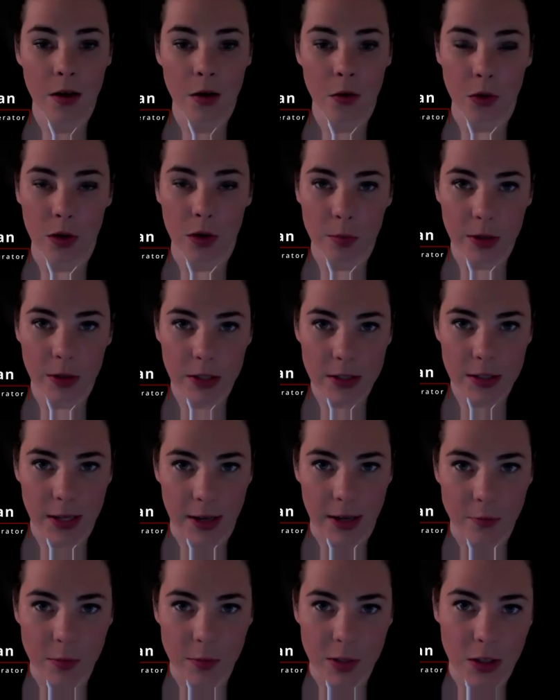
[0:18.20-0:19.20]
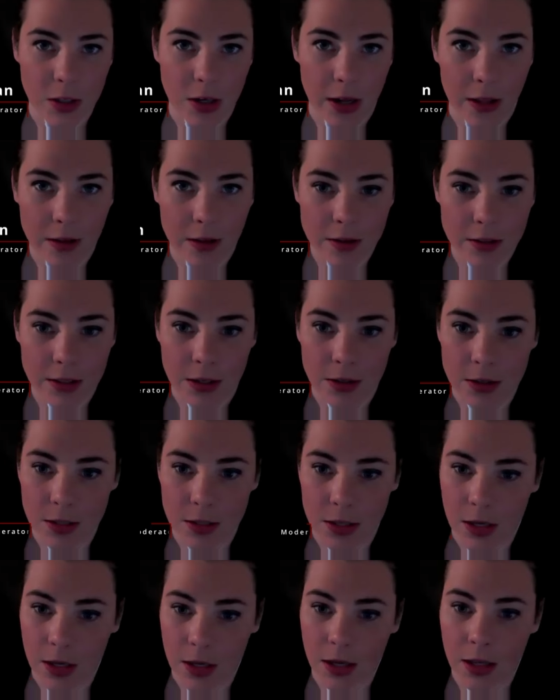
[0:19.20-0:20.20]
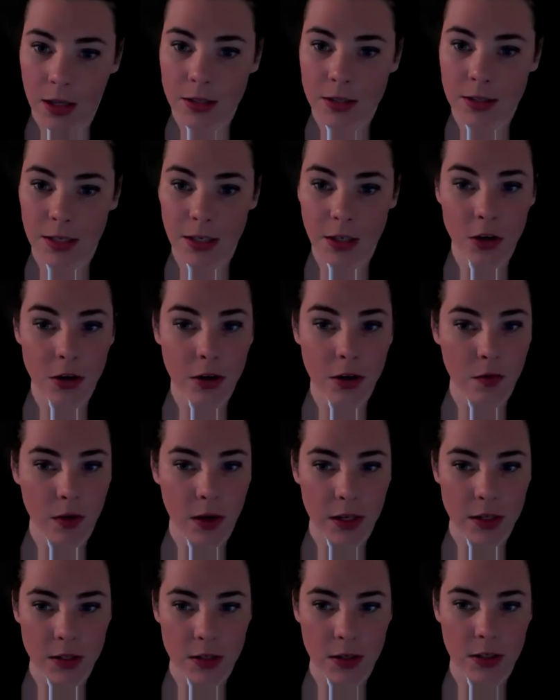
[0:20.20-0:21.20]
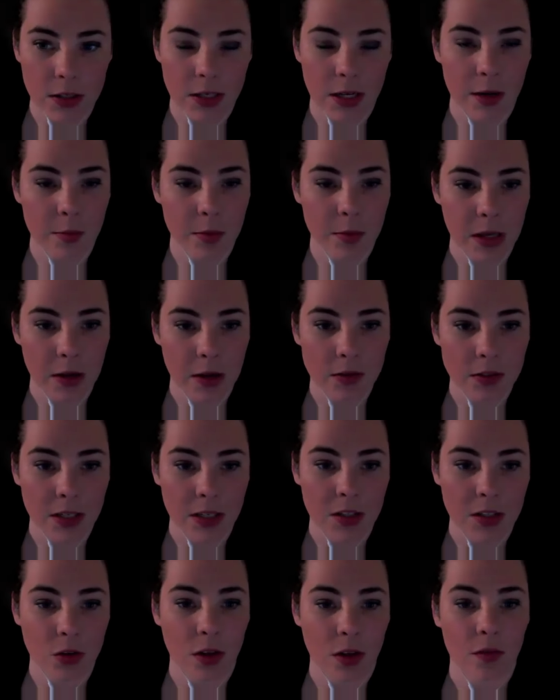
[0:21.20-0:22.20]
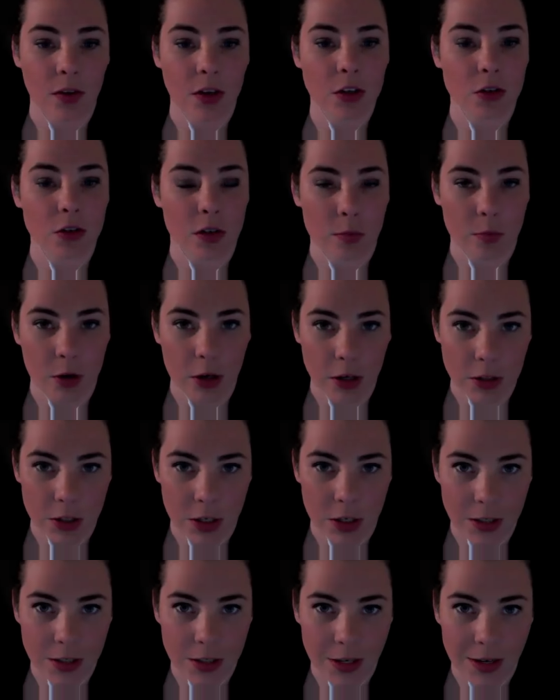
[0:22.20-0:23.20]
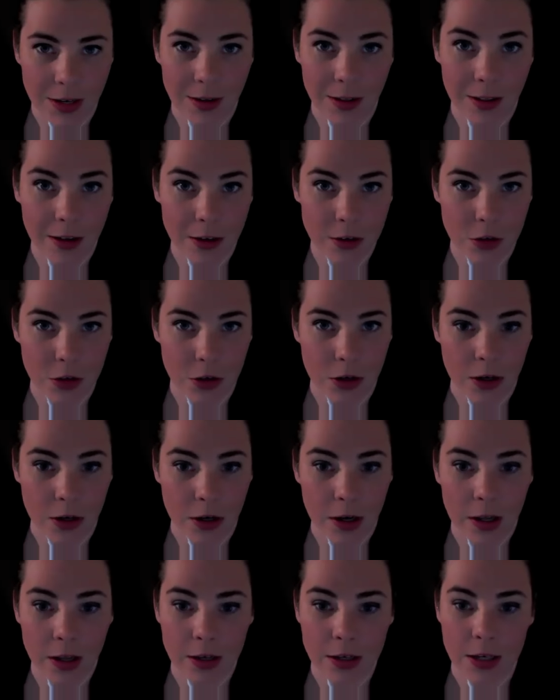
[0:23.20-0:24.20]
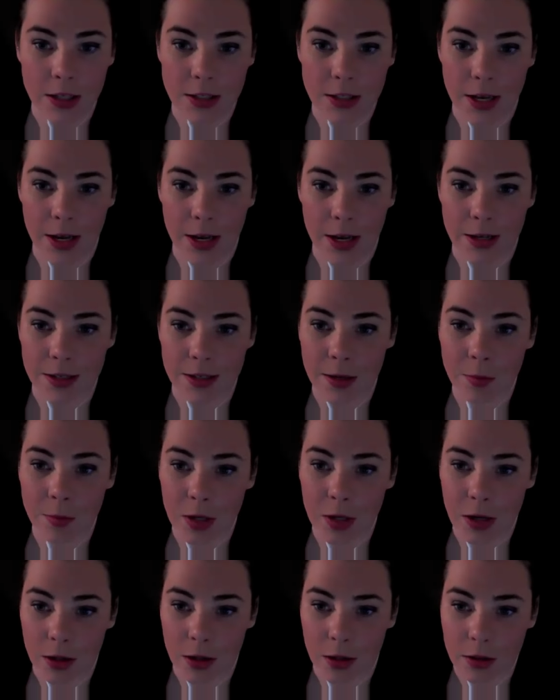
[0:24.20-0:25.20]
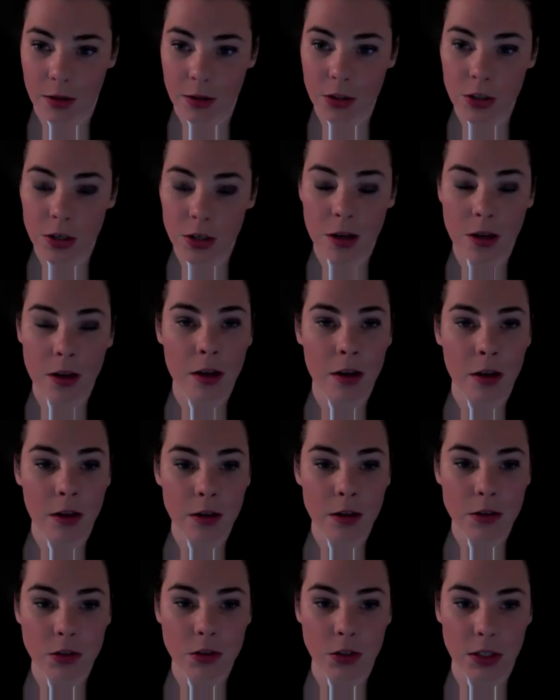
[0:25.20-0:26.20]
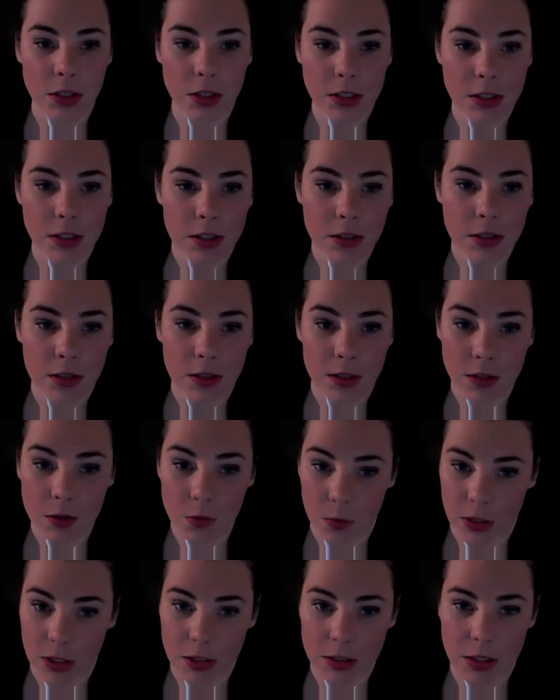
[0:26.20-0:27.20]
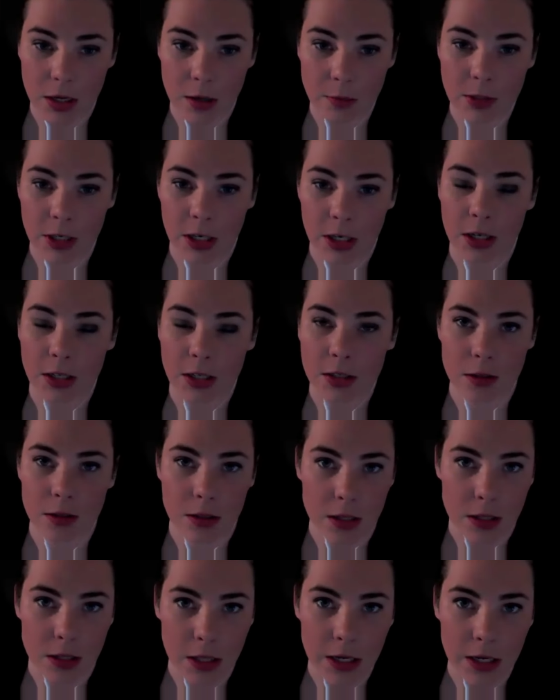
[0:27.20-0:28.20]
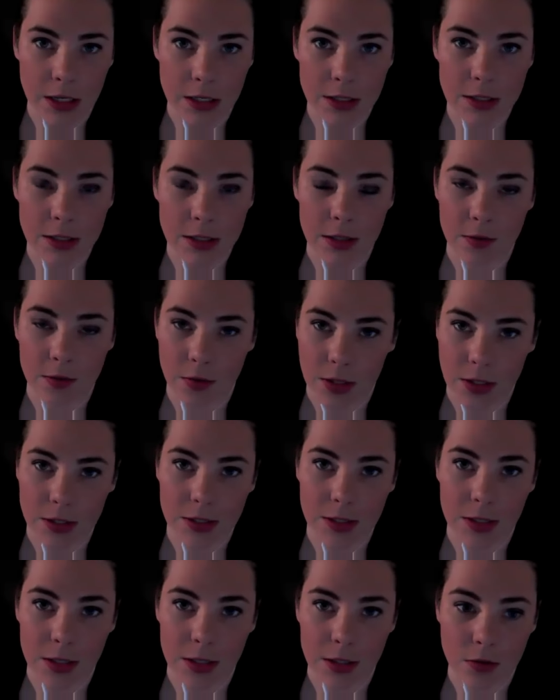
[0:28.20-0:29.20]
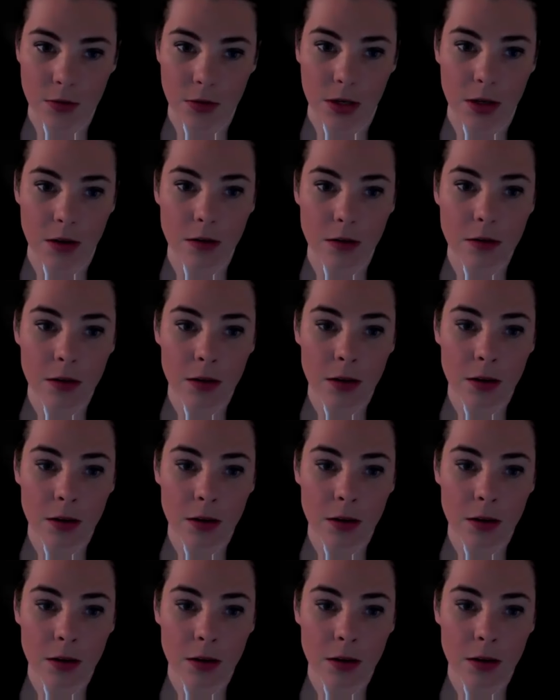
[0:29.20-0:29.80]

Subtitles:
We are pleased to have Mr. Alex Selsky, Senior Advisor to MEF's Israel Victory Project and lecturer at Hadassah Academic College, join us this week to update us on the latest events in Israel.